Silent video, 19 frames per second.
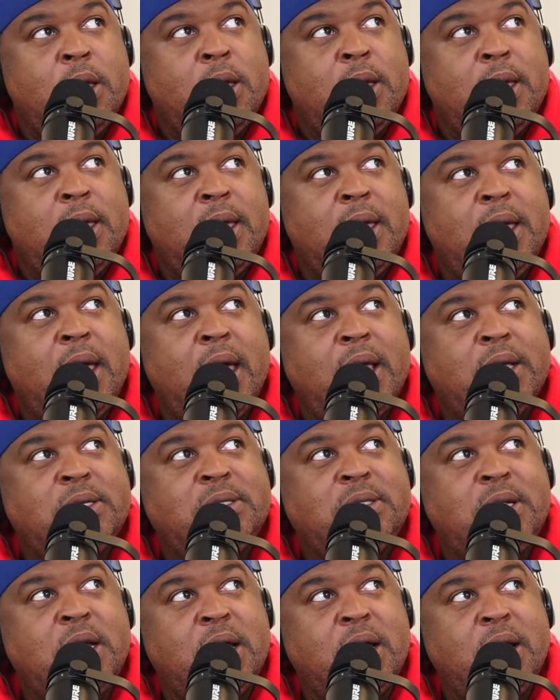He has
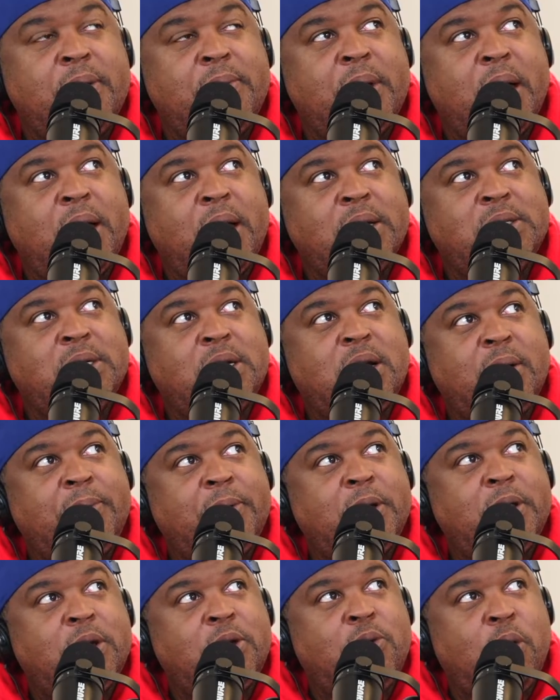done... There's a couple
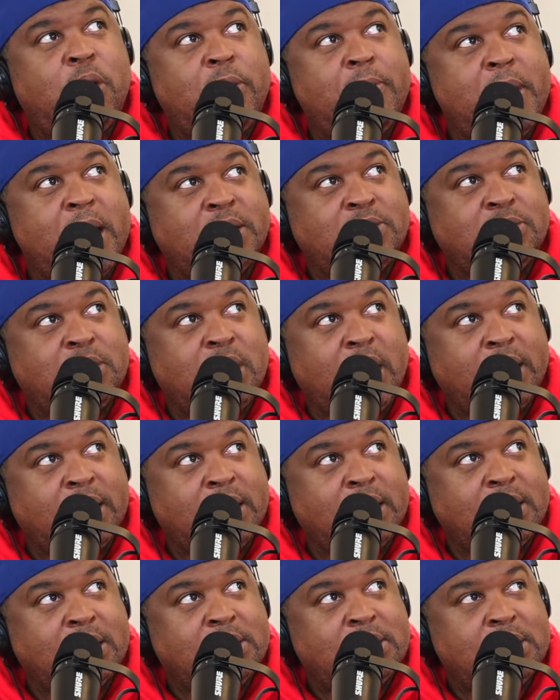other quarterbacks who's like
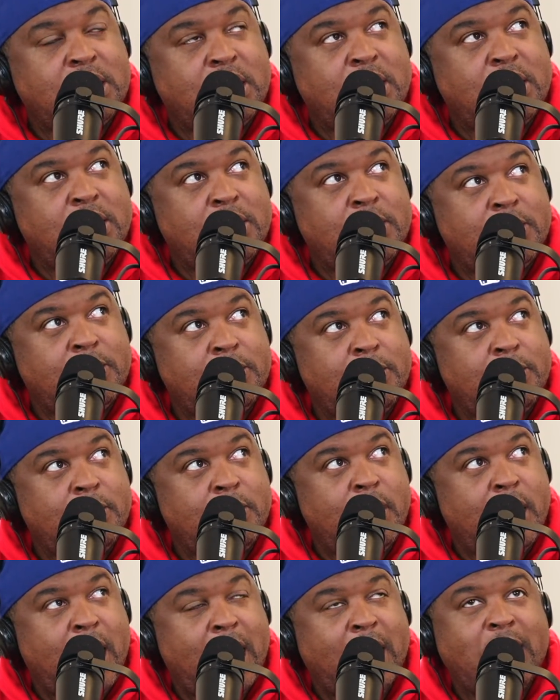this.
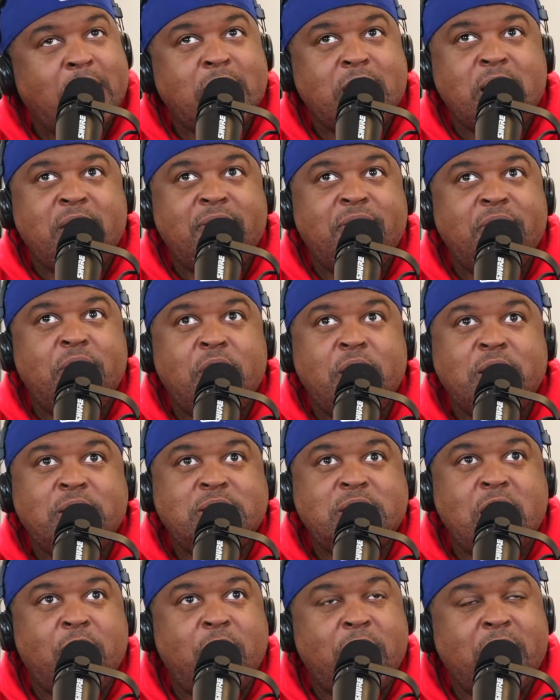I could never
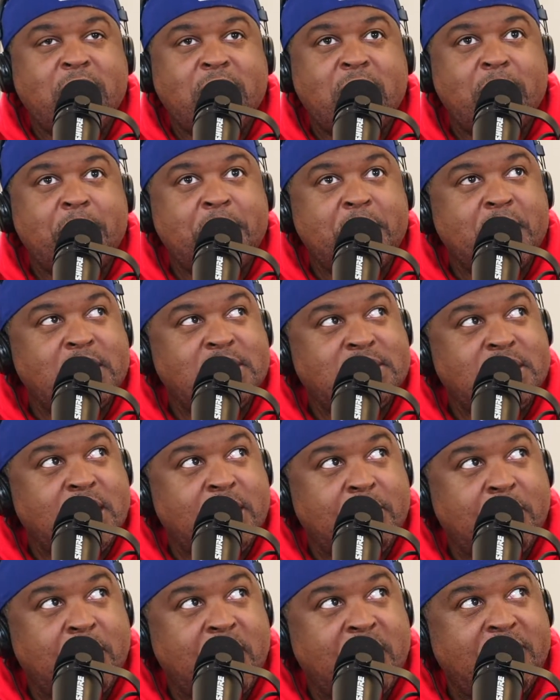understand why they kept paying Sam
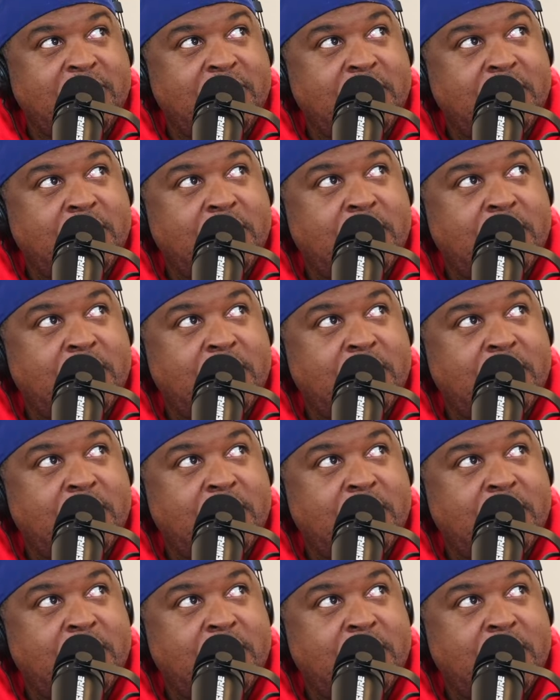Bradford.